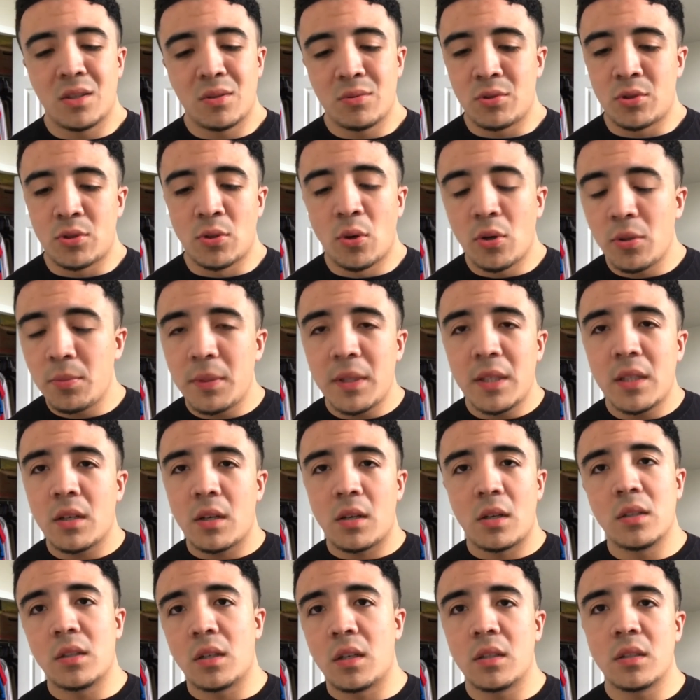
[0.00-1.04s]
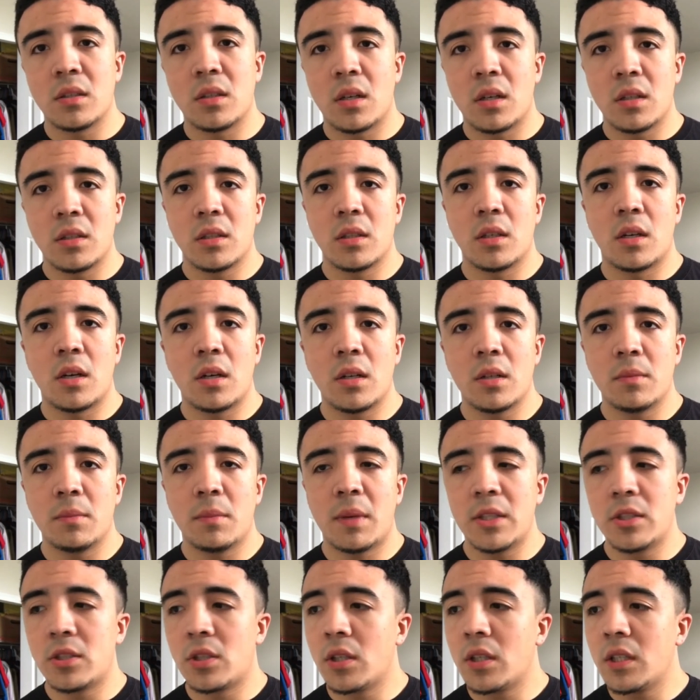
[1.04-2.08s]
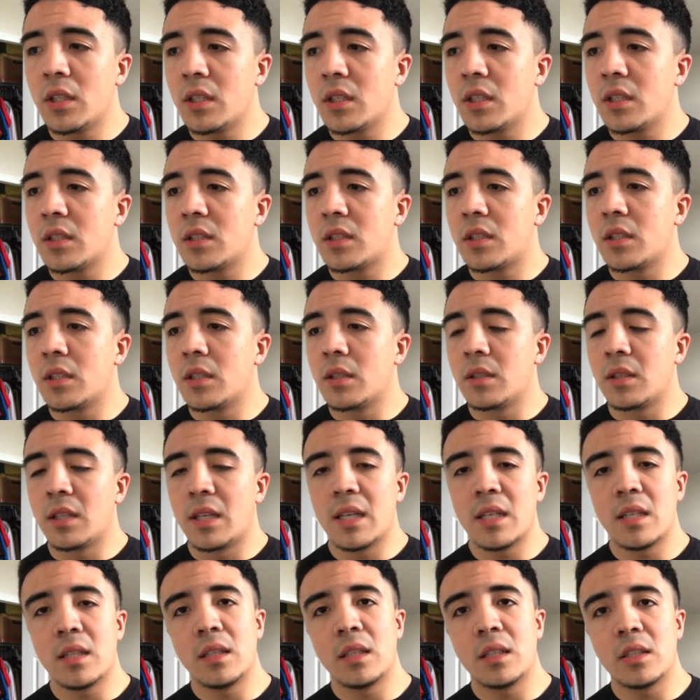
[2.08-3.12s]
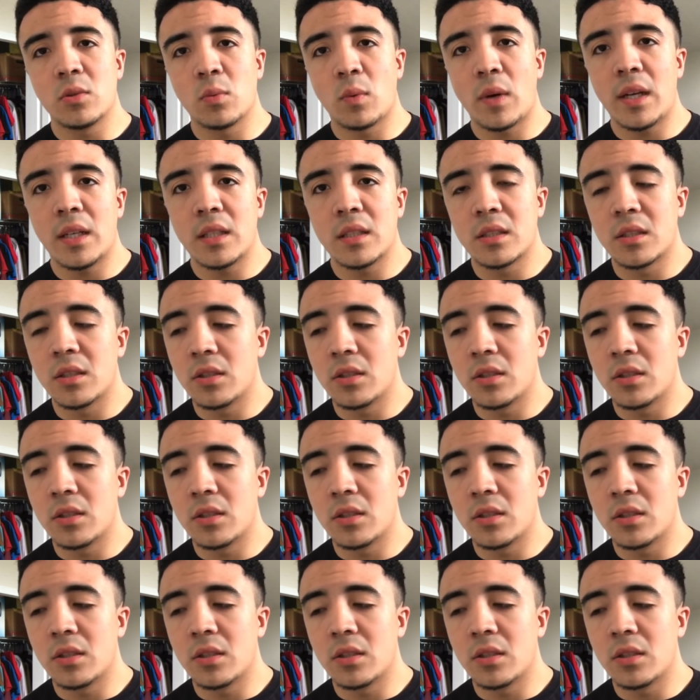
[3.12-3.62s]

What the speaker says: join me on my journey to hitting these weights.